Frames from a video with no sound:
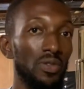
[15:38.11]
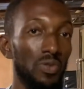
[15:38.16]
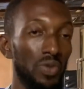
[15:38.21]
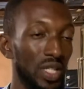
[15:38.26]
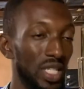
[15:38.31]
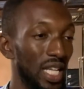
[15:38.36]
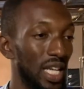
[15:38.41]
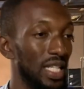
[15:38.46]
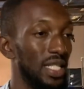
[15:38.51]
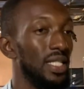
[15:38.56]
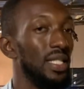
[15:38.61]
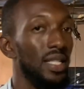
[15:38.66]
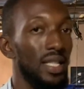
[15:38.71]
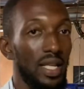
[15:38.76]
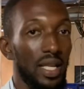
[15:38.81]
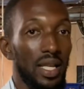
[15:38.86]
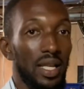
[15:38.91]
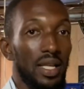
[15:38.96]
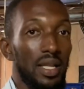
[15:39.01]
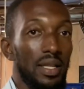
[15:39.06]
We just
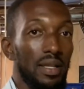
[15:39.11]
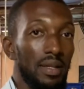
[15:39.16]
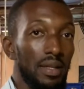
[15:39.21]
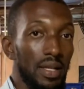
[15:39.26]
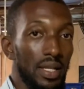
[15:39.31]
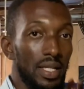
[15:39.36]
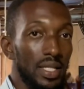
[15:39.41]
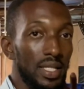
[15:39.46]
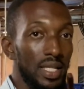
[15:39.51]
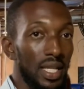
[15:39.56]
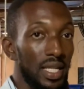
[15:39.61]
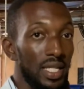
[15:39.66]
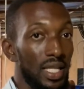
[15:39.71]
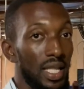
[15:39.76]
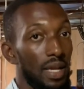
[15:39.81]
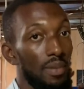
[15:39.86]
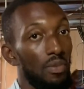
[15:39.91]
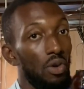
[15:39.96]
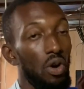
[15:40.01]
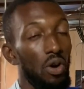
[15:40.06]
take
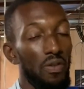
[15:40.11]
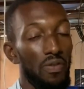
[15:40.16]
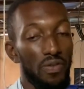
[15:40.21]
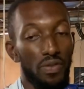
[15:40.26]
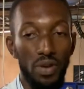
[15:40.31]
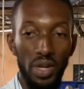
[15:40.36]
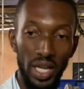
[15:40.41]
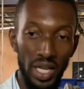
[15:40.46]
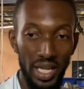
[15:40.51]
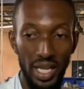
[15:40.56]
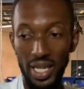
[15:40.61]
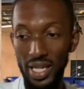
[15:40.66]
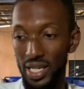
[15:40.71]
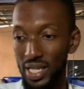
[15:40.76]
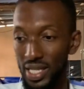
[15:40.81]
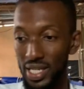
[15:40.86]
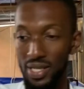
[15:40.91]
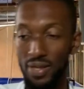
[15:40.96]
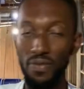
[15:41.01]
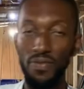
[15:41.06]
them off and then
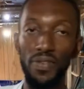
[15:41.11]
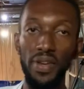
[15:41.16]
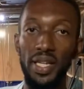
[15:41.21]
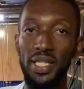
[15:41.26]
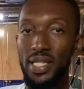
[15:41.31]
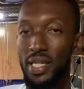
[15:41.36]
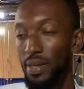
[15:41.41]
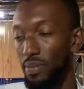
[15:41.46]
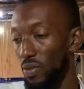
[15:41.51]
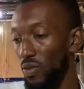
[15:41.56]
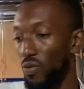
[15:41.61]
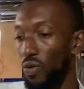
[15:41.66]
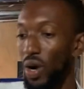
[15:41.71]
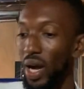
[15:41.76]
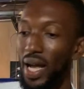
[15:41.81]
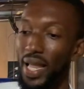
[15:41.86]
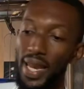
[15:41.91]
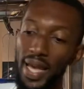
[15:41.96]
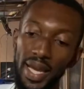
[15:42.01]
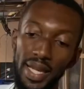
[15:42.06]
disinfect them before
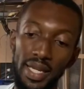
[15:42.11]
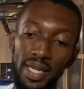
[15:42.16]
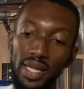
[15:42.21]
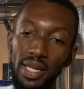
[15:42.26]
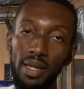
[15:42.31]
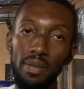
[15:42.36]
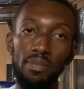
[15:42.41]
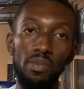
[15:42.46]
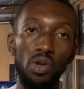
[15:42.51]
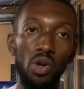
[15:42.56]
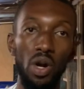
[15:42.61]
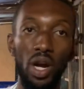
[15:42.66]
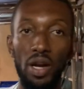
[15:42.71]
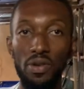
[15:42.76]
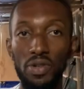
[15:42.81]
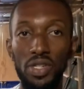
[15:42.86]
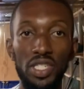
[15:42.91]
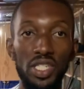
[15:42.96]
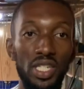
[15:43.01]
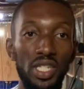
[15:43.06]
aligning them or
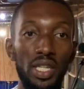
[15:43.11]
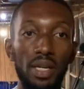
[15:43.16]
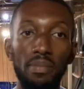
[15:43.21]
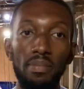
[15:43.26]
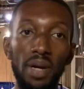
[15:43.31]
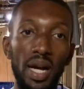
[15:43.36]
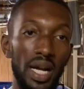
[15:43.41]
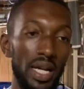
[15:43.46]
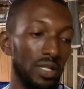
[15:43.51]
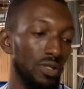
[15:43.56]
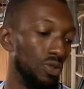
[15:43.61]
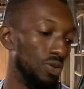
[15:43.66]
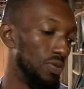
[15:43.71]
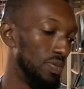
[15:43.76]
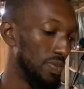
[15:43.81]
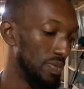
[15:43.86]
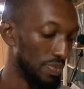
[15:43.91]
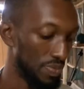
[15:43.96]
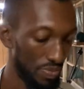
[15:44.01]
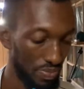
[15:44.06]
arranging them back. So
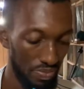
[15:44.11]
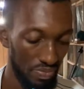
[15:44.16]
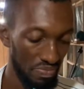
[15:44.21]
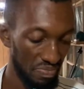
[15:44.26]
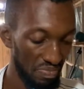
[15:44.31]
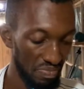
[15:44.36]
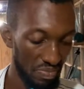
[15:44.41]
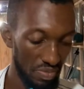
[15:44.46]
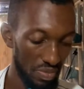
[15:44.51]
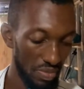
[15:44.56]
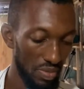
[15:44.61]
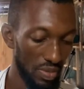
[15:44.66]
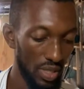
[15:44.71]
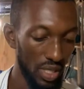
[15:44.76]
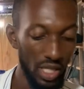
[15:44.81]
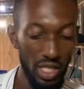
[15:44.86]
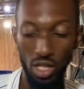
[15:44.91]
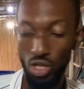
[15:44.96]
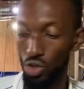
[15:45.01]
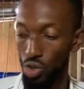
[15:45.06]

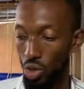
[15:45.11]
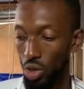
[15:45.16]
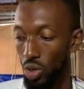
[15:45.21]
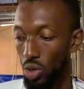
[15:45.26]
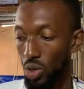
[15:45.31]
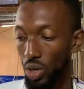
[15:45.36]
this is all.